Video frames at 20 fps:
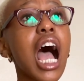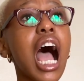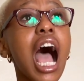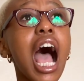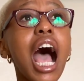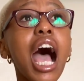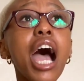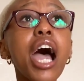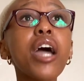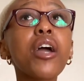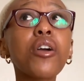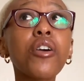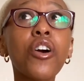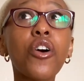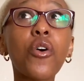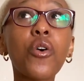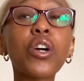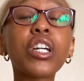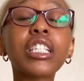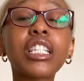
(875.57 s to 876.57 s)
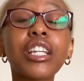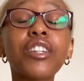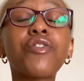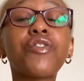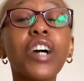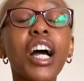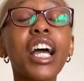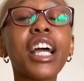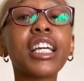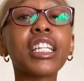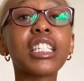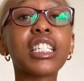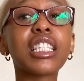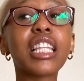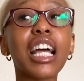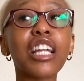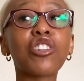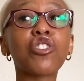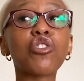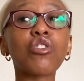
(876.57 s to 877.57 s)
I always advise
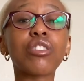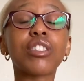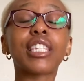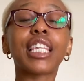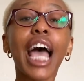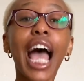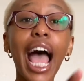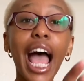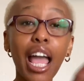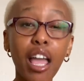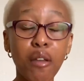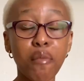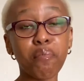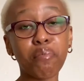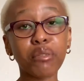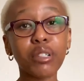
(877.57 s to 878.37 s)
that you type